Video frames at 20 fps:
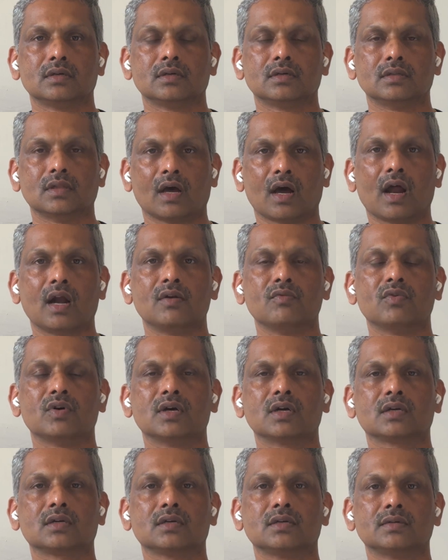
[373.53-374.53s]
the hard
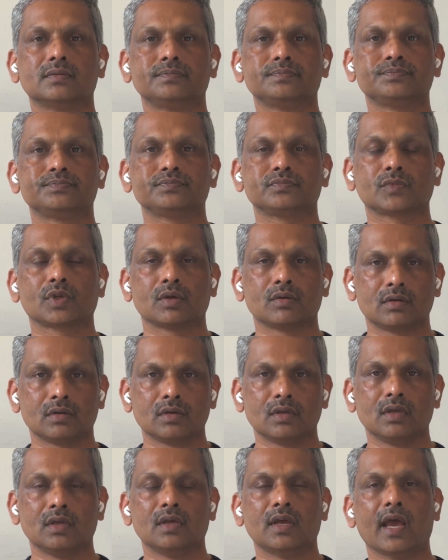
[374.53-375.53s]
work,
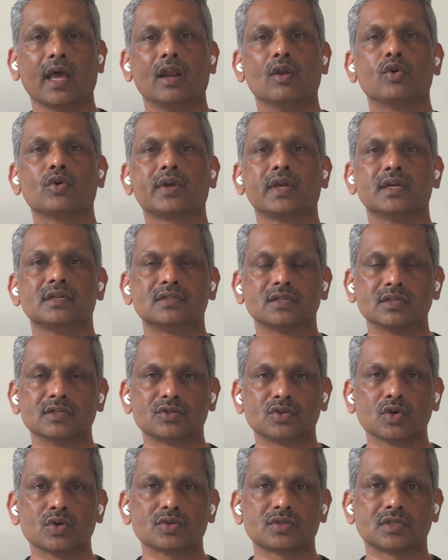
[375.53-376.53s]
allocates
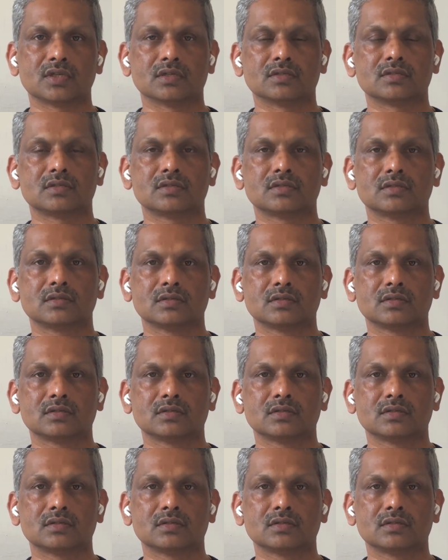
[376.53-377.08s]
resources,